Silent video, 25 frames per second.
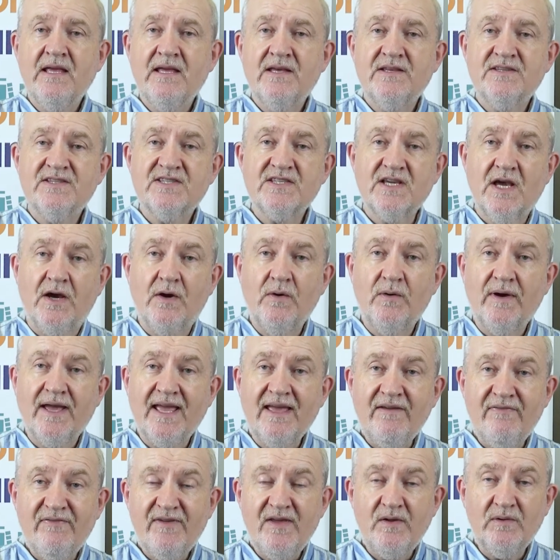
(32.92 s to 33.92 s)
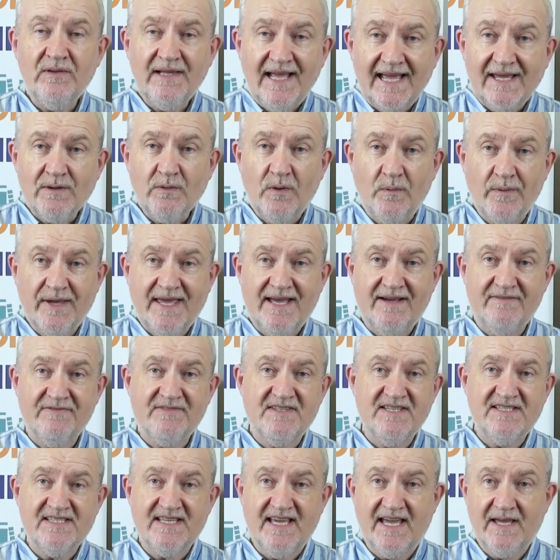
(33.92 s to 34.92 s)
So if you like what we have
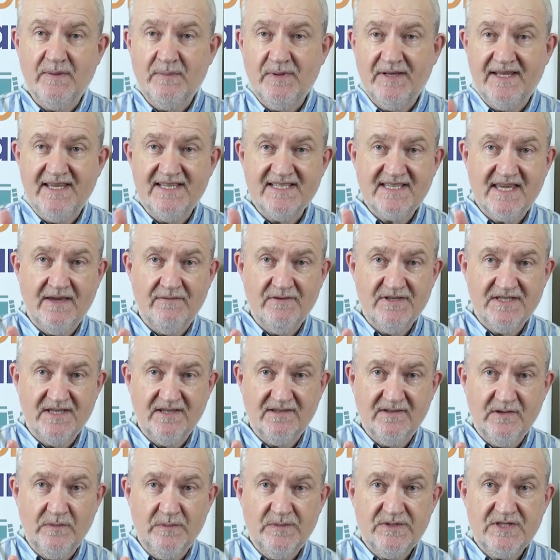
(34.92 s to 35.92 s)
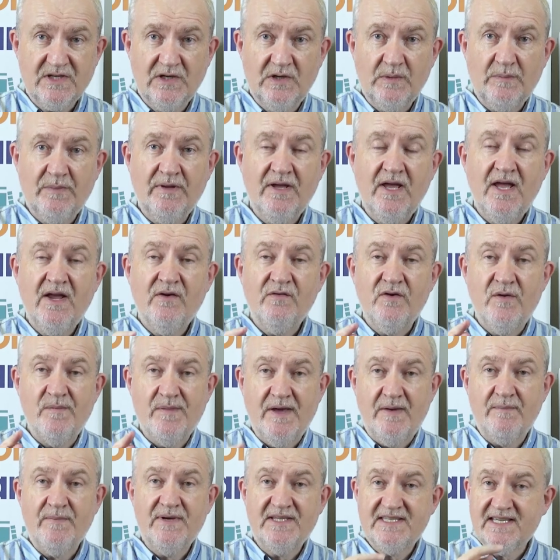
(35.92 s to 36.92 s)
to say, please give us a thumbs up.
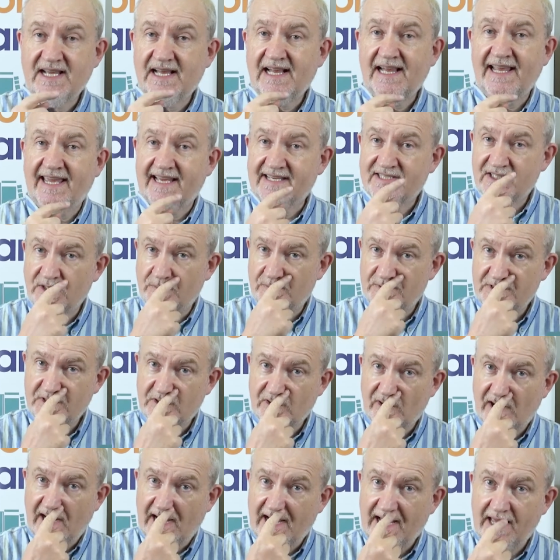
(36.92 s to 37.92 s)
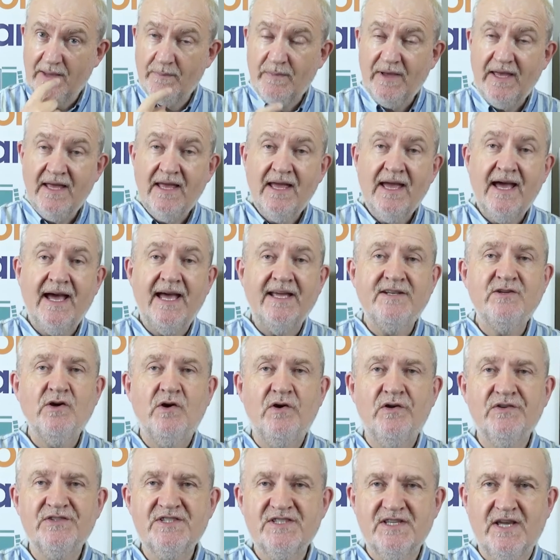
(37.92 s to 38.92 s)
Remember to click subscribe and
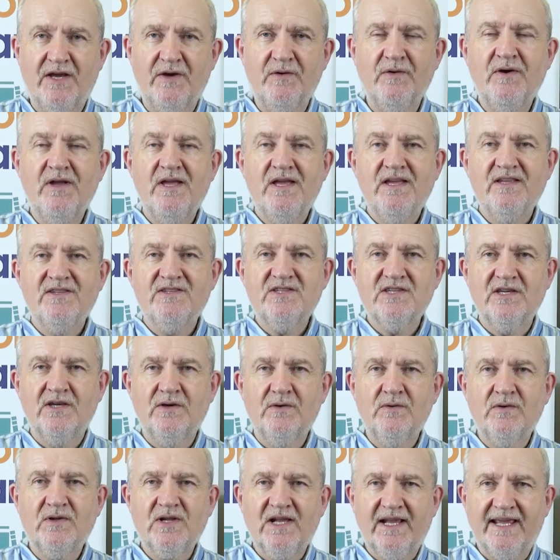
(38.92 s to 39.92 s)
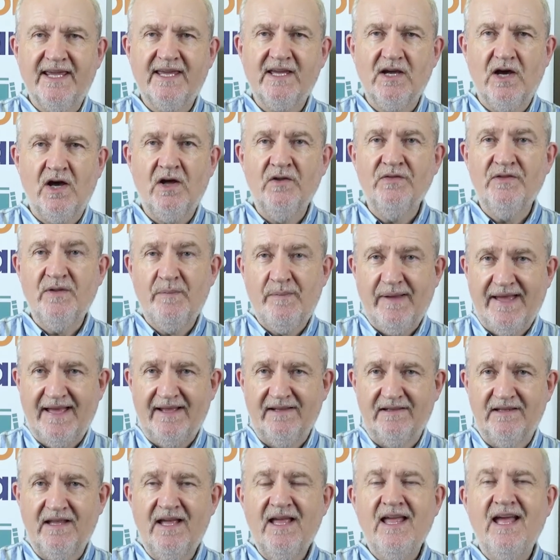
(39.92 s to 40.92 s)
also to click on the
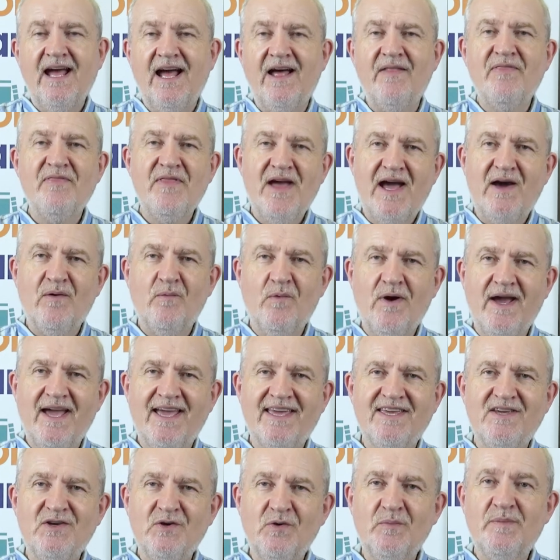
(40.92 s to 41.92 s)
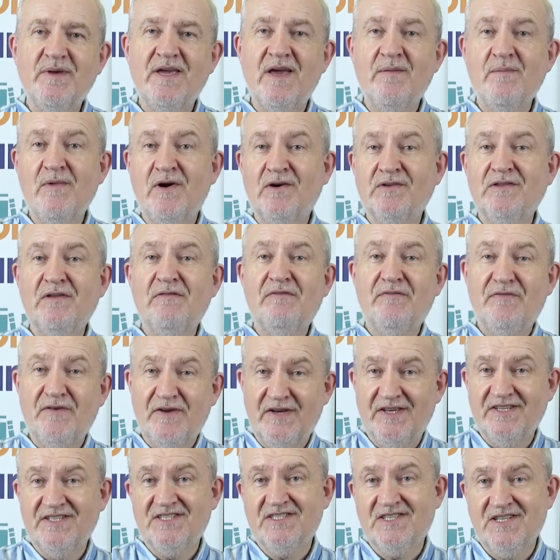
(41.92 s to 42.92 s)
bell. And that way you'll be among the
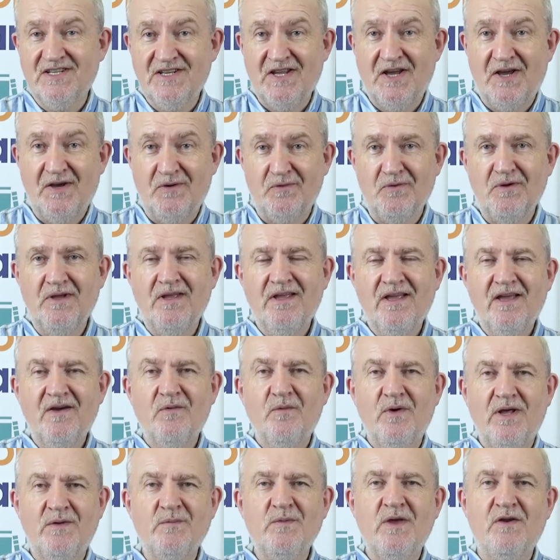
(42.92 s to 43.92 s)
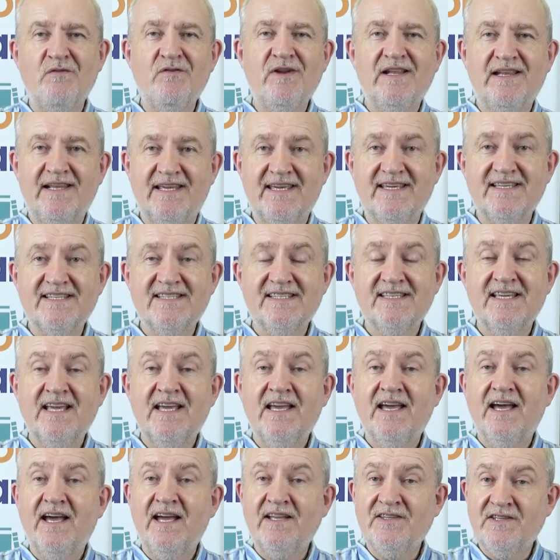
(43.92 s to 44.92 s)
first to know when we release
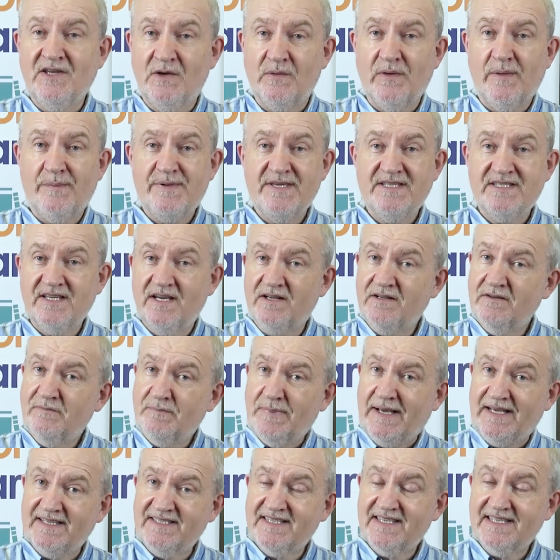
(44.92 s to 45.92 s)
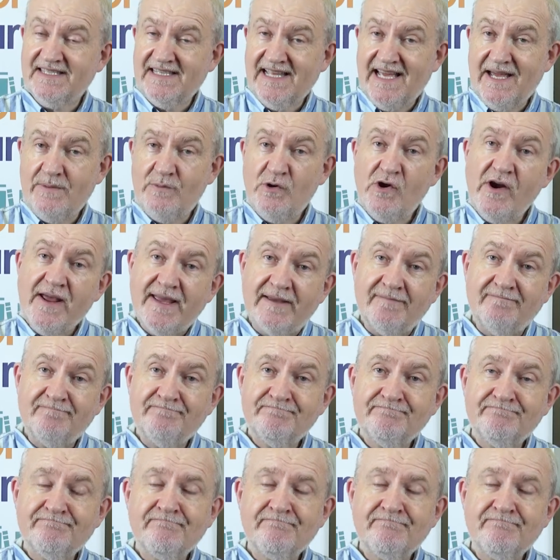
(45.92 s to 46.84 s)
a new episode of Pastor's Library.